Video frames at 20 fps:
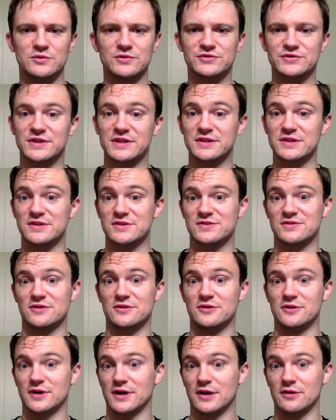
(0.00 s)
sing this
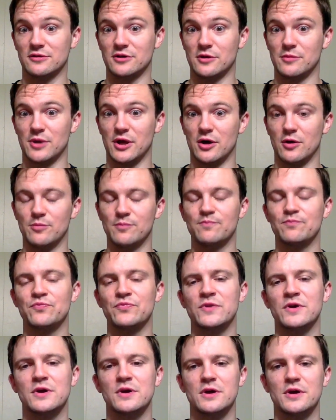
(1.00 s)
song and I'll come help.
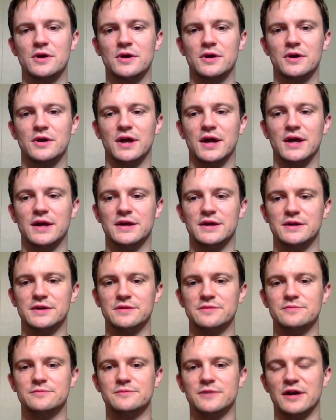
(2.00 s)

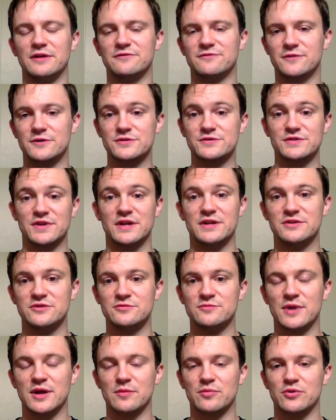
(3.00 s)
And at first they do
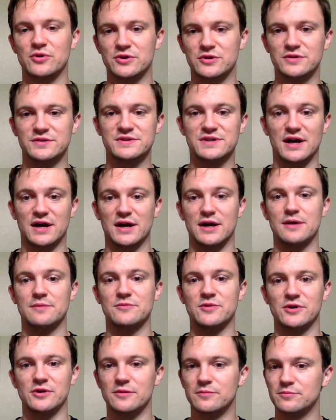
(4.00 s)
make pretty good time,
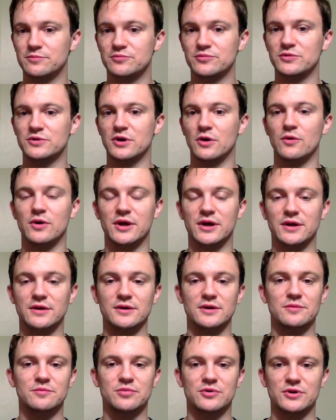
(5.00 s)
they're going
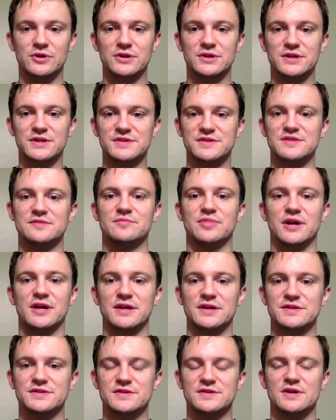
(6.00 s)
at a pretty decent
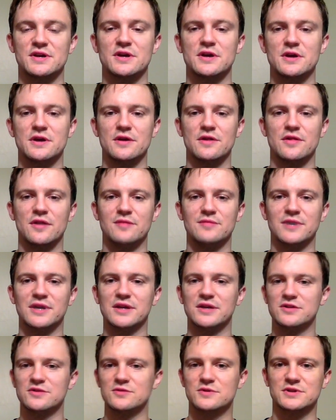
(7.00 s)
pace. They make
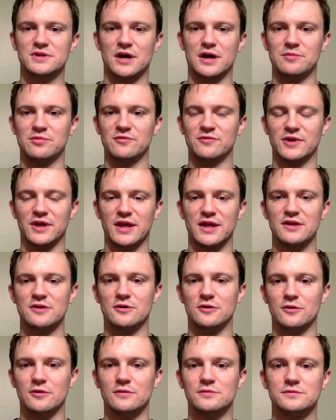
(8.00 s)
it to the top of a
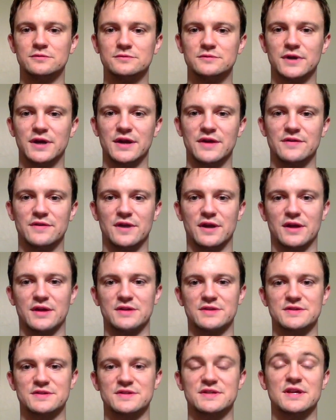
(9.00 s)
hill and they
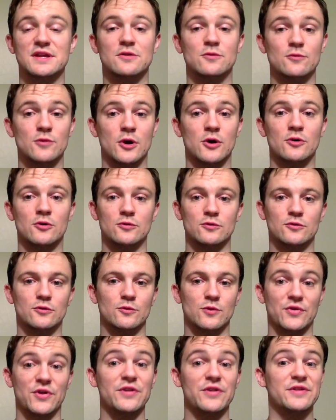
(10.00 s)
can see the road, or
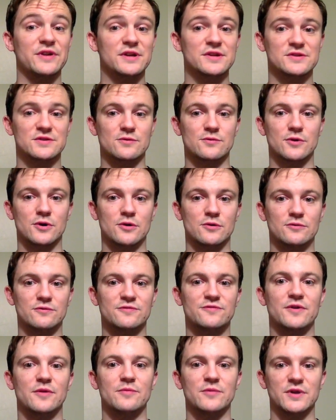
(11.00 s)
what they think is the road,
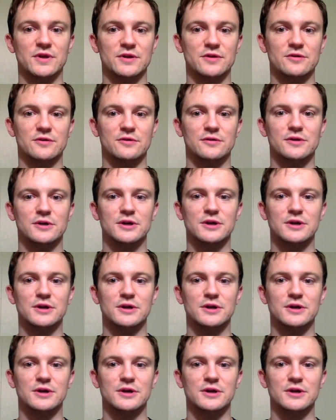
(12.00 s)
from the hill.